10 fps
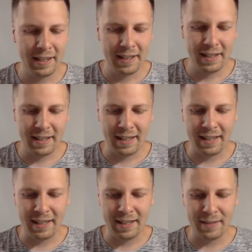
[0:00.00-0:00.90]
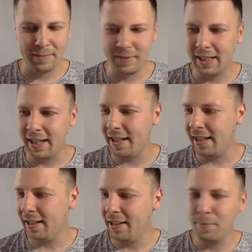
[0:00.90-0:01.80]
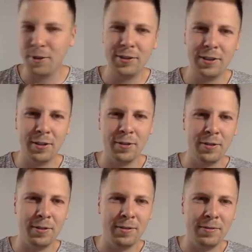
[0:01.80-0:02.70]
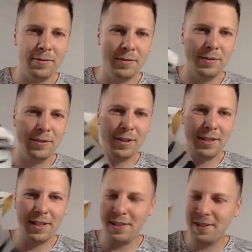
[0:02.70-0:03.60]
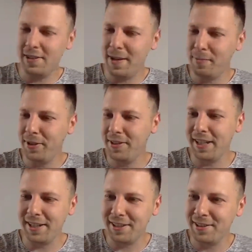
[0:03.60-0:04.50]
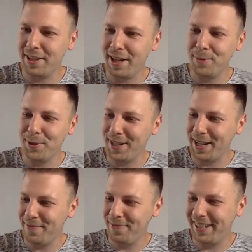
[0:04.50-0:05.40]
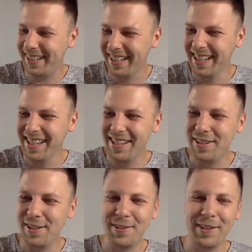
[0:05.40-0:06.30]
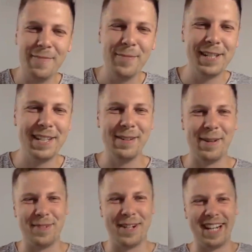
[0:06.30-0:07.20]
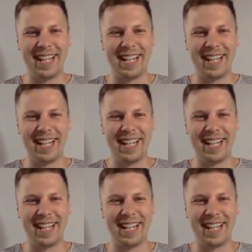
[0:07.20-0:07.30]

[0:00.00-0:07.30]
Yeah, and I'm also doing this zebra things time to time, just to give myself a break.